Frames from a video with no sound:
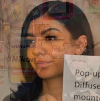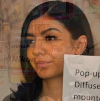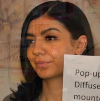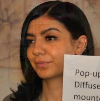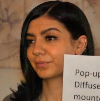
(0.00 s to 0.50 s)

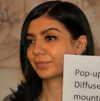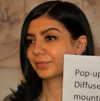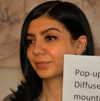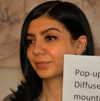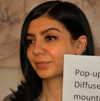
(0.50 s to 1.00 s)

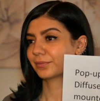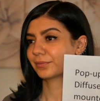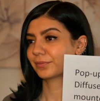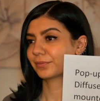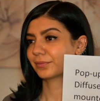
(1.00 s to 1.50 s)

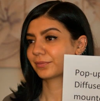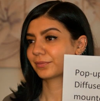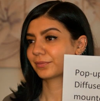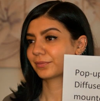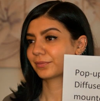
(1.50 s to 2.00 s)

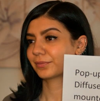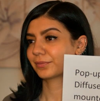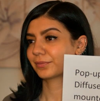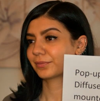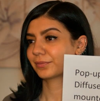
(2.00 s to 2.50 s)

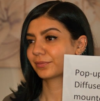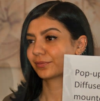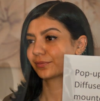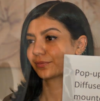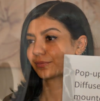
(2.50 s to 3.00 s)

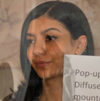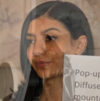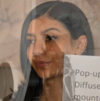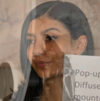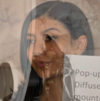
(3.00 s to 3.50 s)

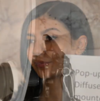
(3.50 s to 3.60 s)
(no one is talking)